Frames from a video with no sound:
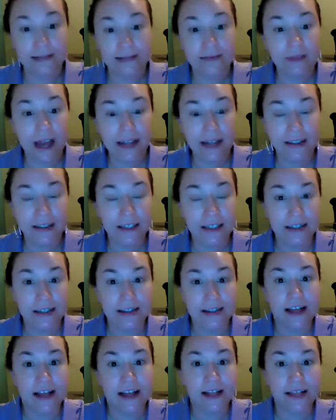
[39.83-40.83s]
text us,
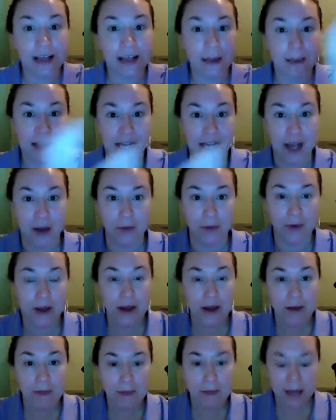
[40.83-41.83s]
let me know,
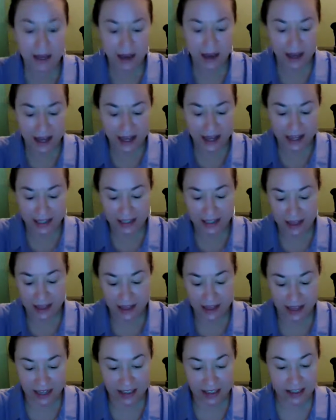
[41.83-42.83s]
because
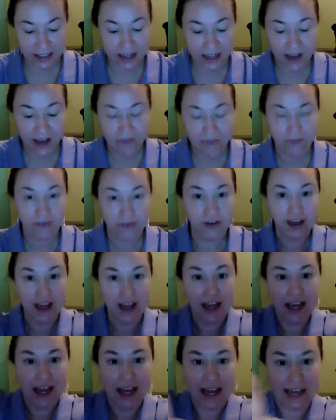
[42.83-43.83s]
this stuff
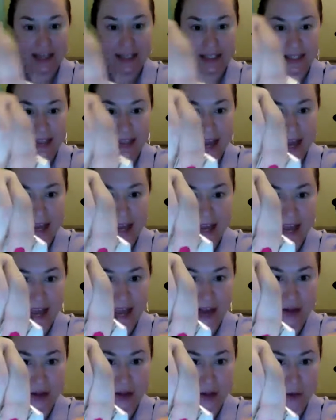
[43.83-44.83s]
is like
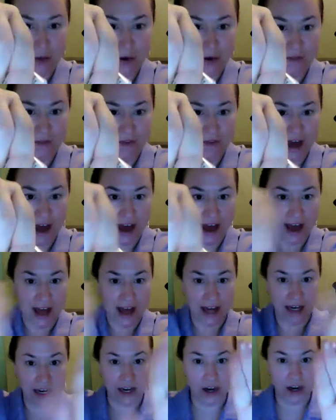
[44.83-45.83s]
a
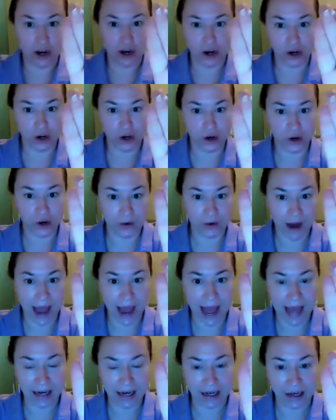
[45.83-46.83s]
glorified
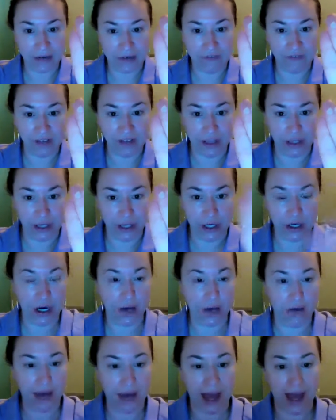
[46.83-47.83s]
crack filler,
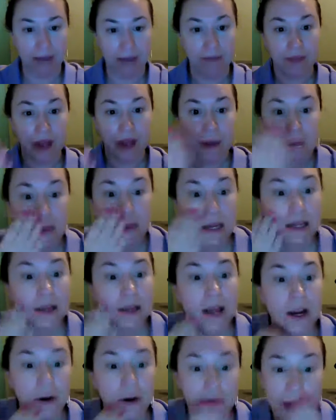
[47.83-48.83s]
okay? Meaning
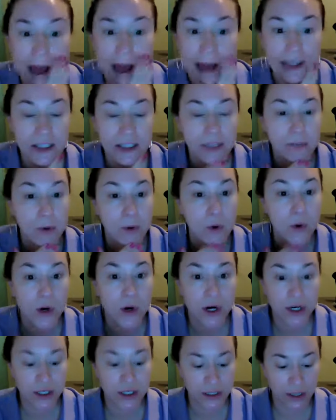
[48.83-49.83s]
like cracks,
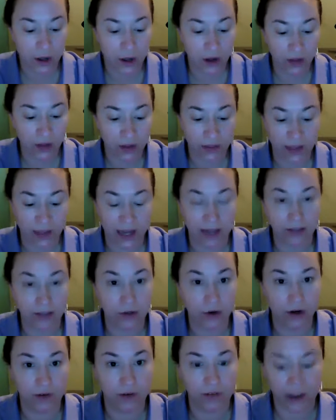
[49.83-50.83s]
pores, all the things
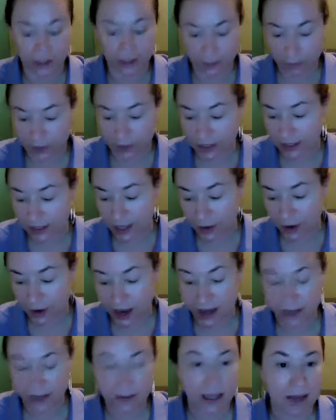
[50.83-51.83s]
on your face. When I say
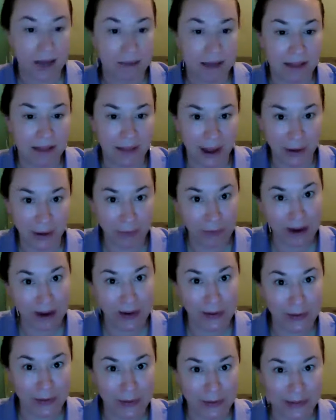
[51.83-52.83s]
crack, I mean like
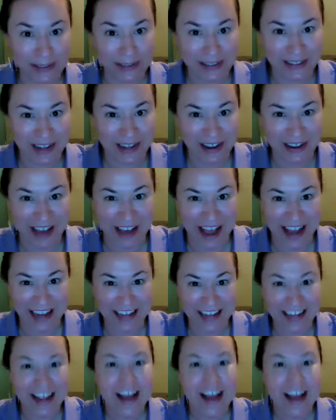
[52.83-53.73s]
wrinkles, okay?